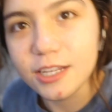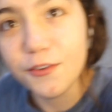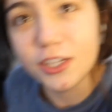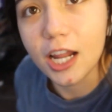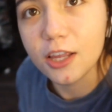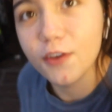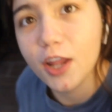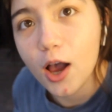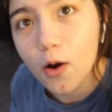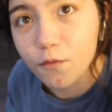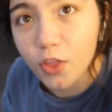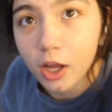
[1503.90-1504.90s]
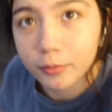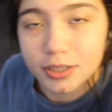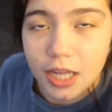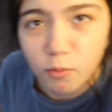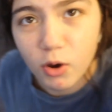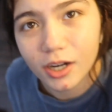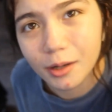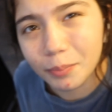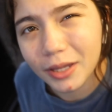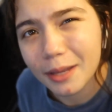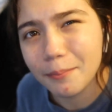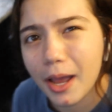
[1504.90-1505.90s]
is it for today's video. Vlogmas day one
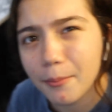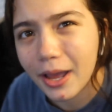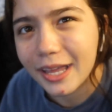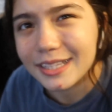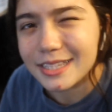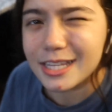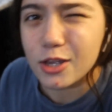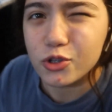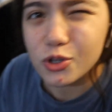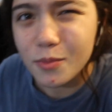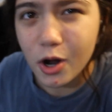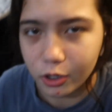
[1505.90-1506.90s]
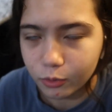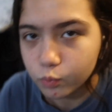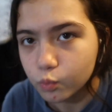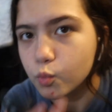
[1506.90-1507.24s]
complete. Bye-bye, see you tomorrow.